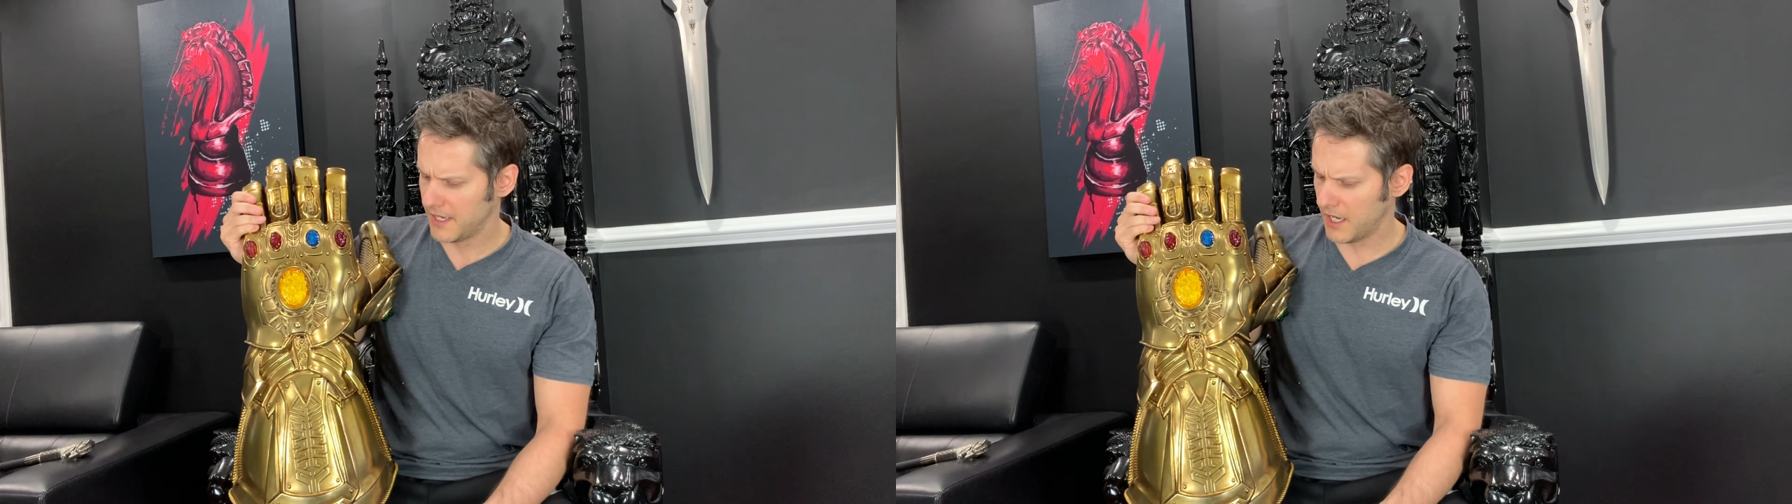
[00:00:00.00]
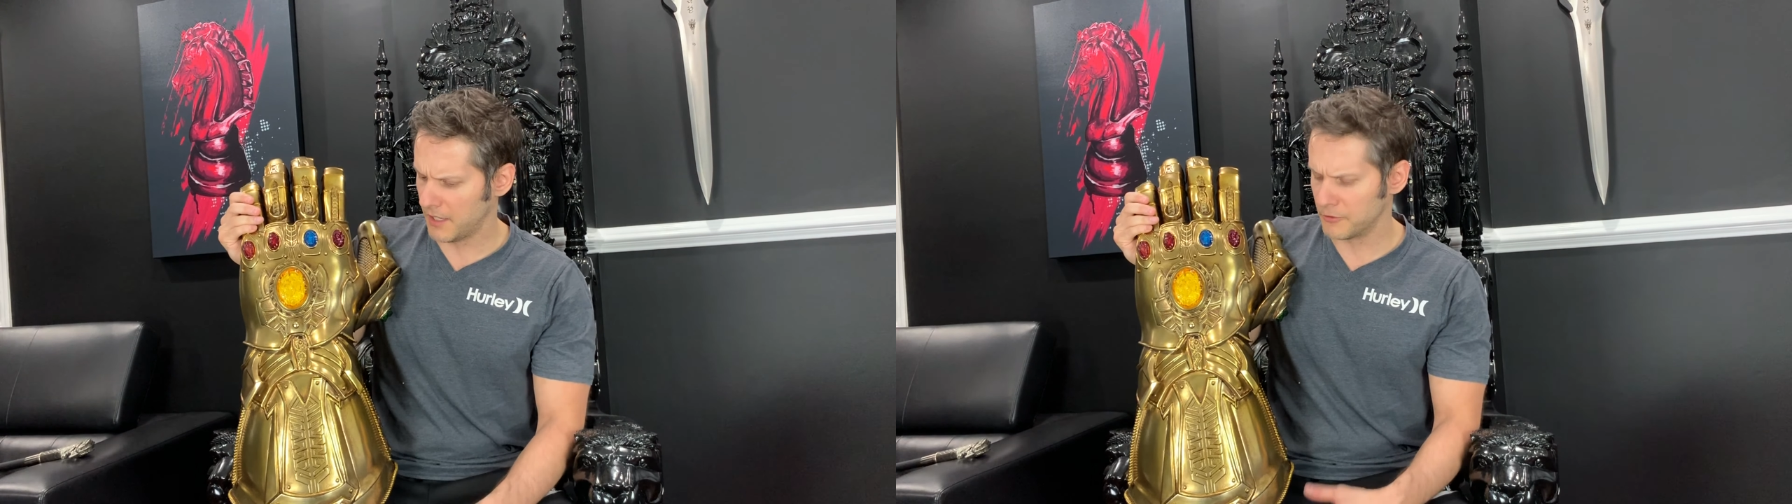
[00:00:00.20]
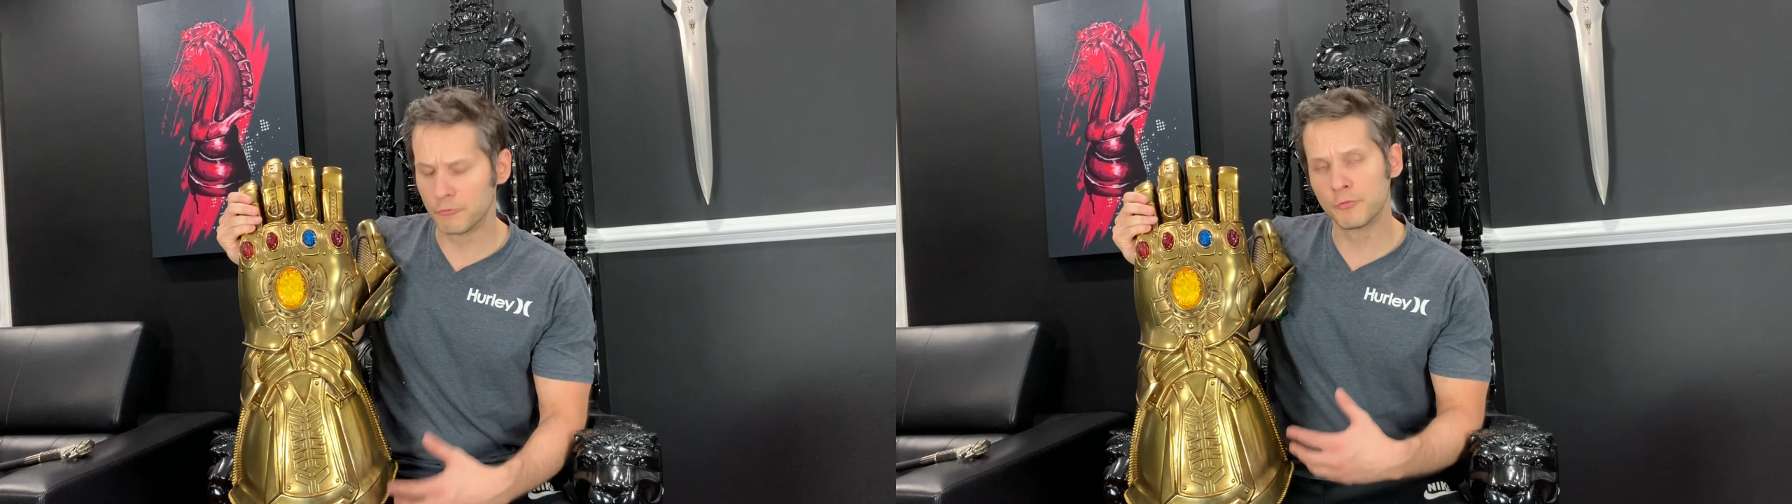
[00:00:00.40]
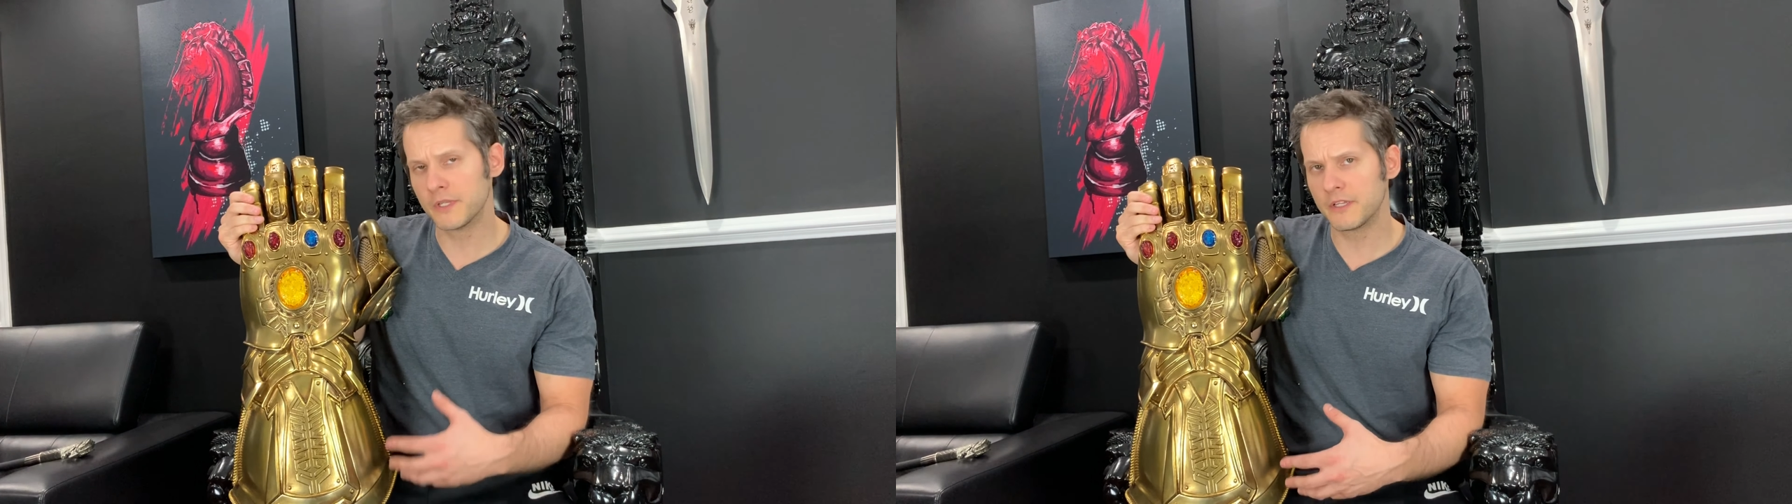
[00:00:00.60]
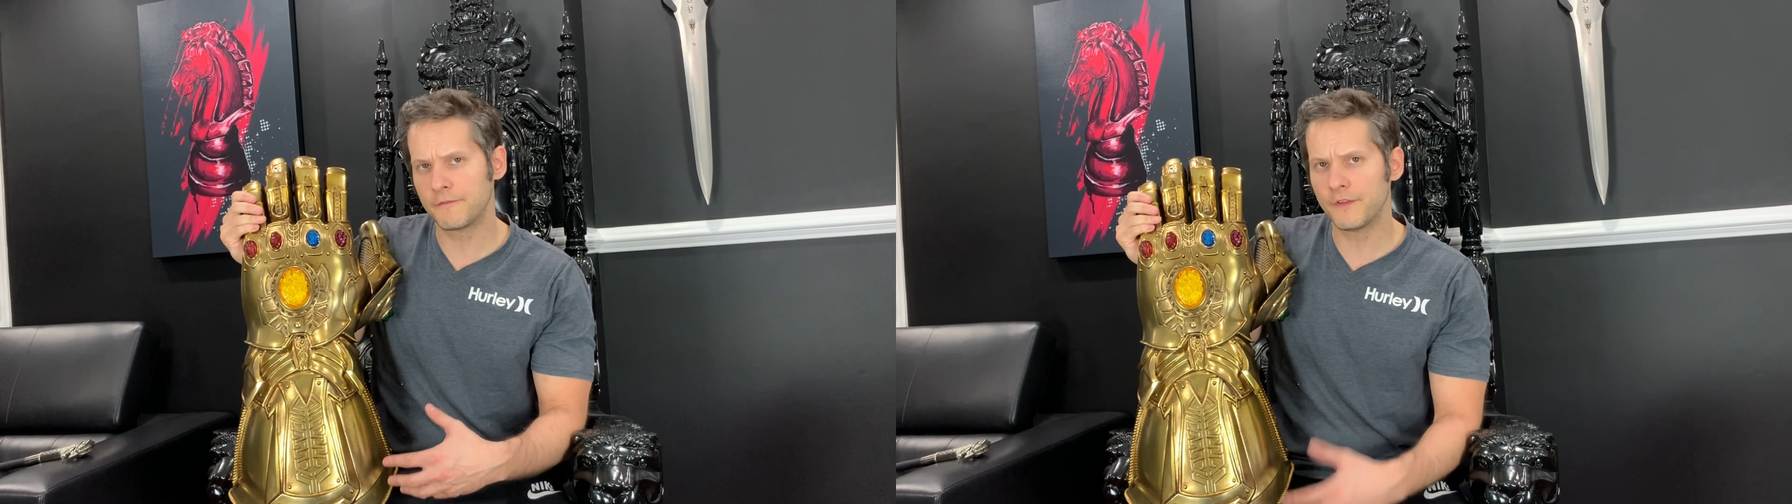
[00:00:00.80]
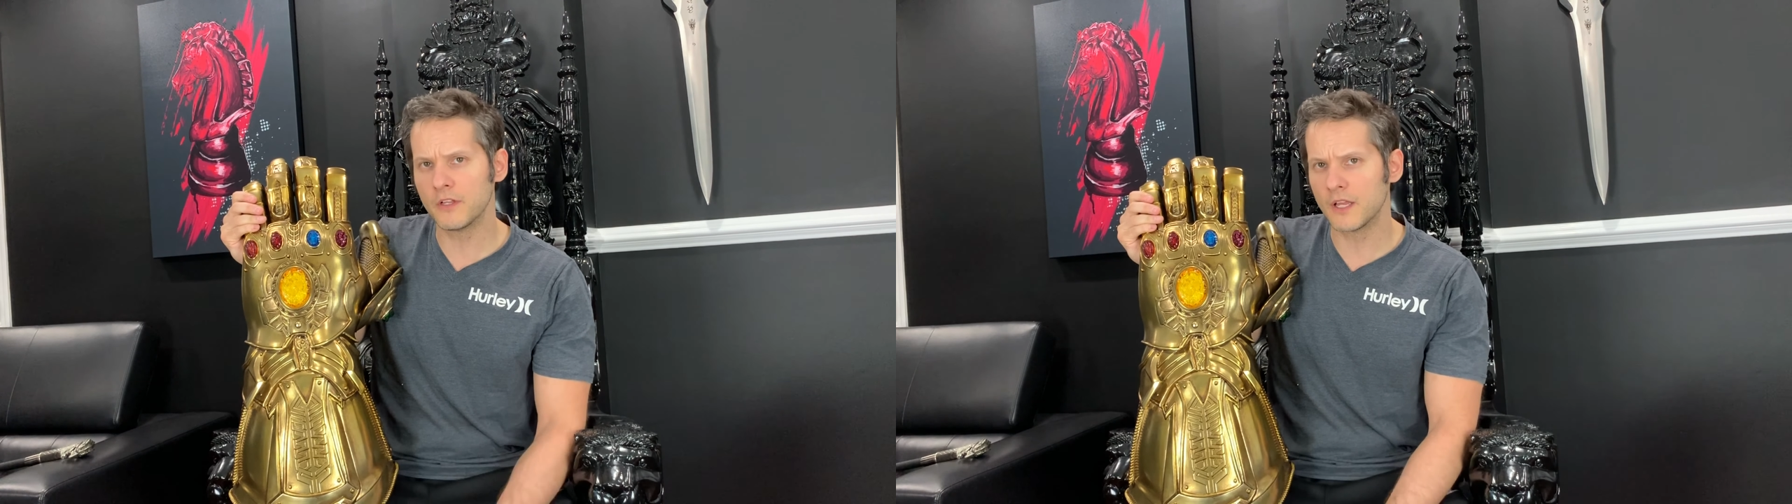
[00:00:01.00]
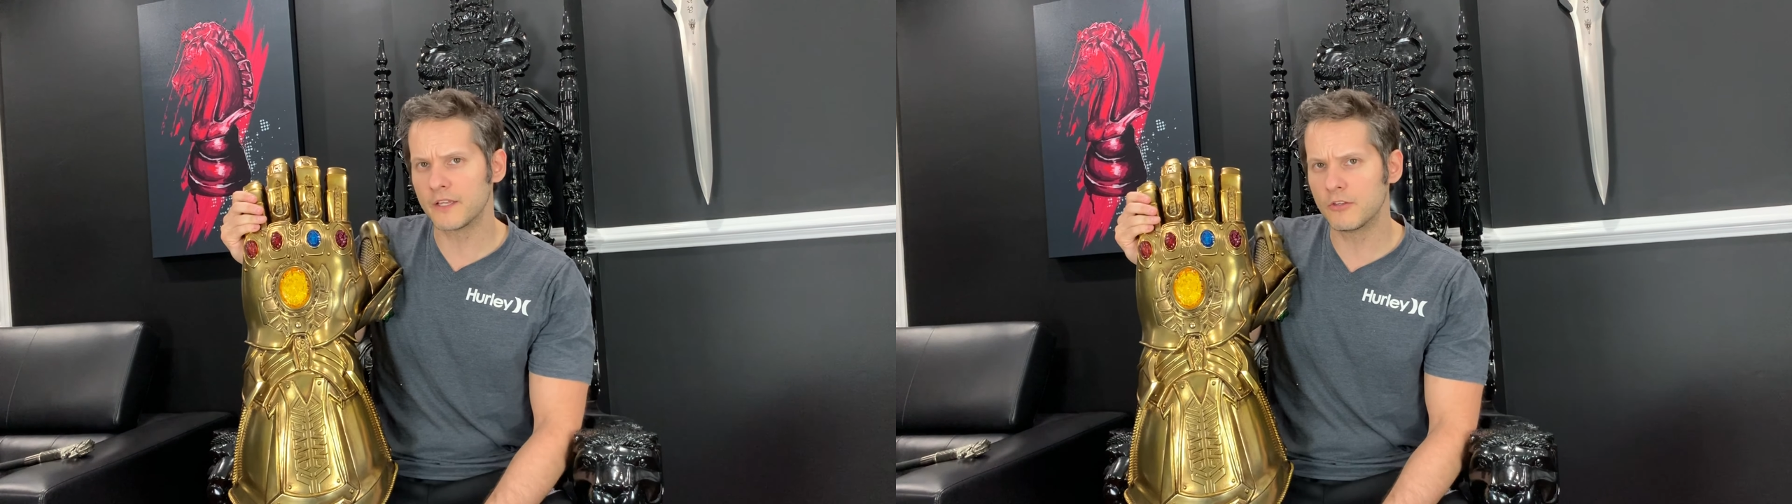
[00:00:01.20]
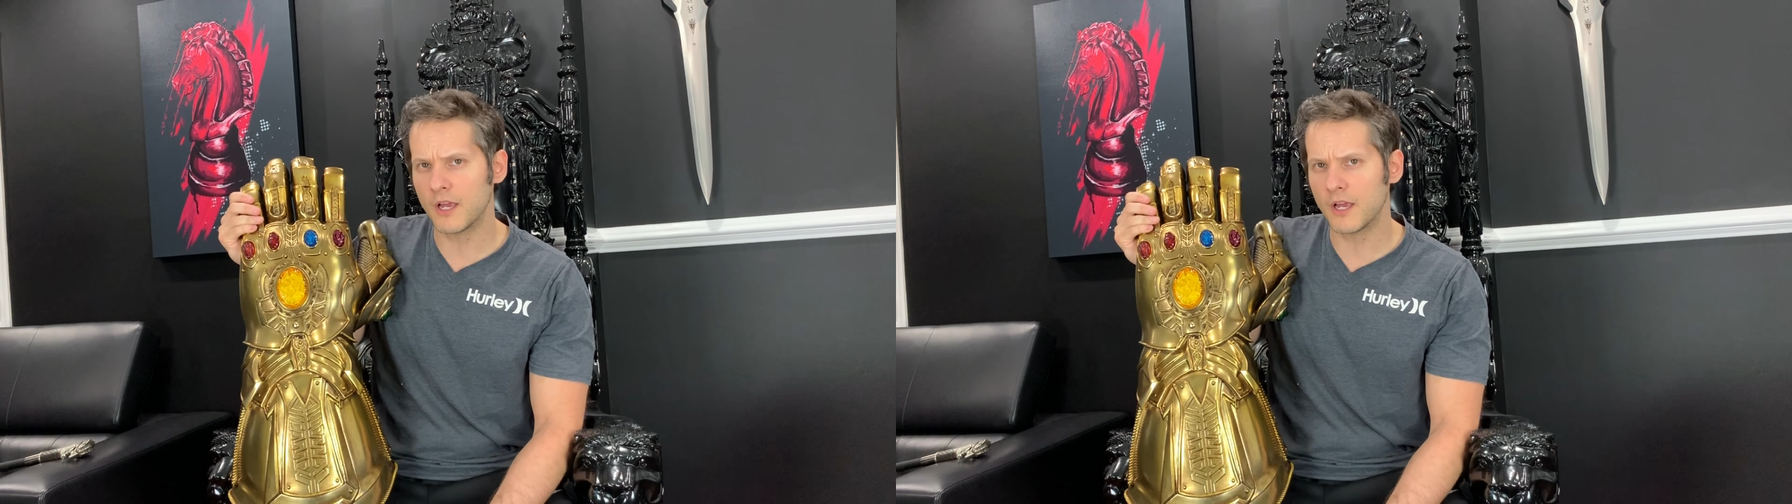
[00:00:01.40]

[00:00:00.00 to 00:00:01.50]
You really feel like you